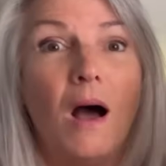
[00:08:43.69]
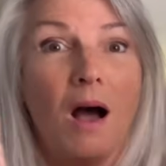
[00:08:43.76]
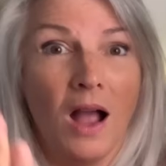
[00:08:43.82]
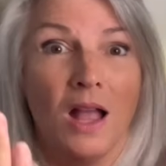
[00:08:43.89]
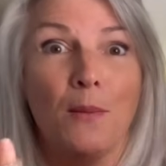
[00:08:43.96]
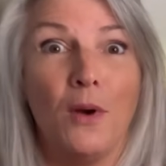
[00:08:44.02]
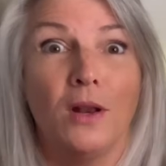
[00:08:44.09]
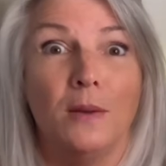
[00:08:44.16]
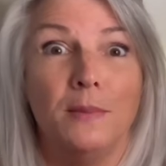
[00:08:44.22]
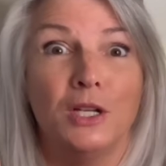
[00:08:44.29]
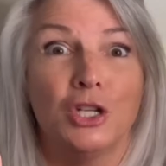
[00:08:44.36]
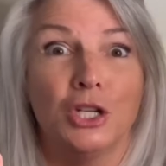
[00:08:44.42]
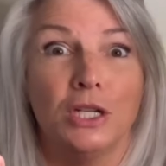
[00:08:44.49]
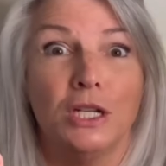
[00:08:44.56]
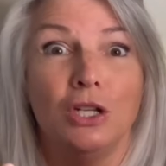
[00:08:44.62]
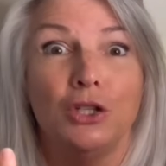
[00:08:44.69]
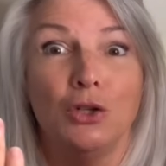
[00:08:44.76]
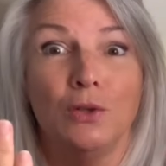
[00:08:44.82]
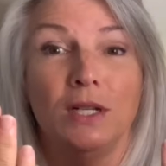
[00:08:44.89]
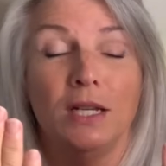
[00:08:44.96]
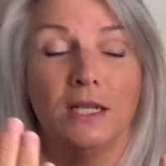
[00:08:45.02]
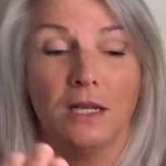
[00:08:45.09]
I am on a mission to
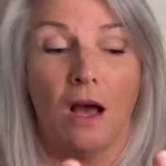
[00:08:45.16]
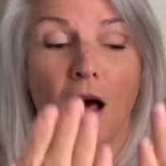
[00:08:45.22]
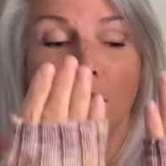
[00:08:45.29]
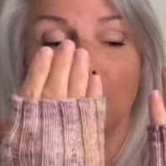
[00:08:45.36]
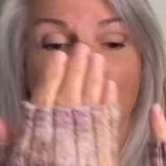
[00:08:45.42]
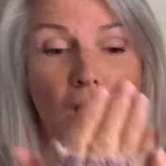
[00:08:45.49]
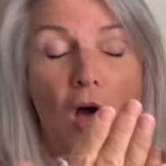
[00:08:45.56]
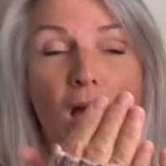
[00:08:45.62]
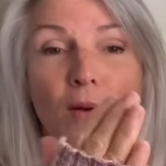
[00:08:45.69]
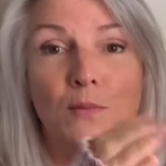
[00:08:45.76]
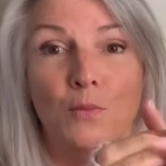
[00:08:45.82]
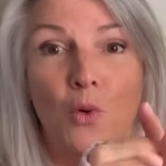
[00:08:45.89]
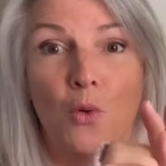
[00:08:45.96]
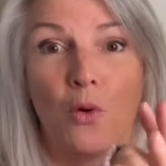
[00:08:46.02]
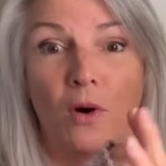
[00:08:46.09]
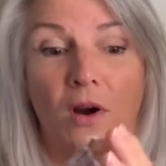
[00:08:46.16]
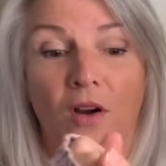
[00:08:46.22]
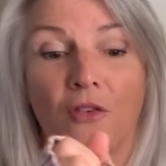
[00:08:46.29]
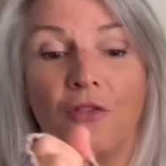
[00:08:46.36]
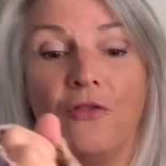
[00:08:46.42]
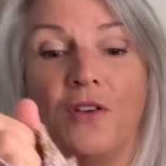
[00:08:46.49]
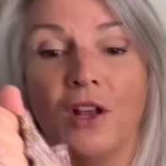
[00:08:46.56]
knit a lot more
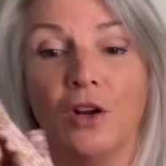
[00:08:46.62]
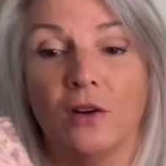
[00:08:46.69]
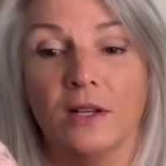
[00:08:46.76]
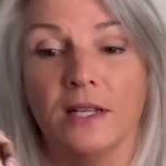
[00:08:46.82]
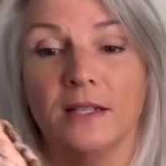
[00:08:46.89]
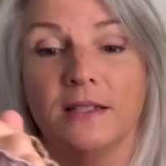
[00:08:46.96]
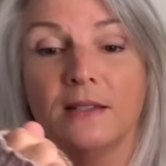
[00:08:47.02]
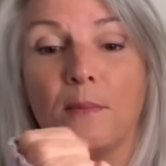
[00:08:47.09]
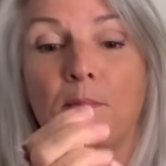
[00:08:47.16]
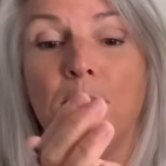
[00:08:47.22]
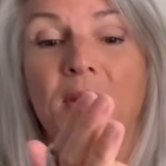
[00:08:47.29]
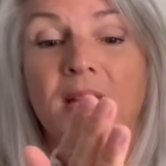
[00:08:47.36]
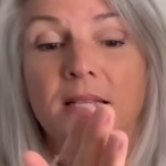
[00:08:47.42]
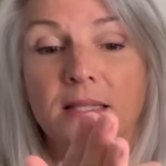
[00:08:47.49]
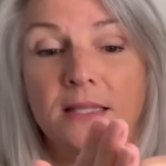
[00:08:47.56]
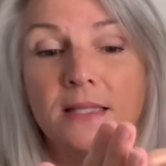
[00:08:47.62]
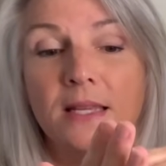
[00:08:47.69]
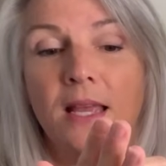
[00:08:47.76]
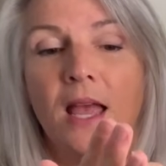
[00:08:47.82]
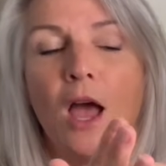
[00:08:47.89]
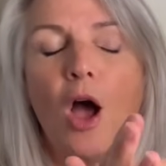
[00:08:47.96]
fingerless mitts,